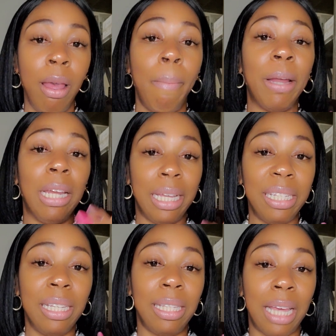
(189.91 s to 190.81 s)
But it is
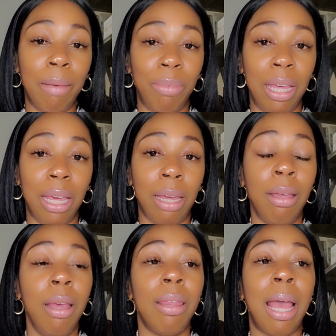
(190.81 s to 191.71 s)
the same thing,
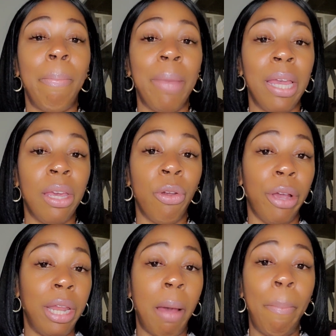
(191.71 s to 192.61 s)
that means you're
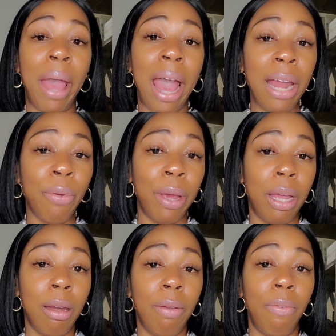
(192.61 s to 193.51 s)
in a pattern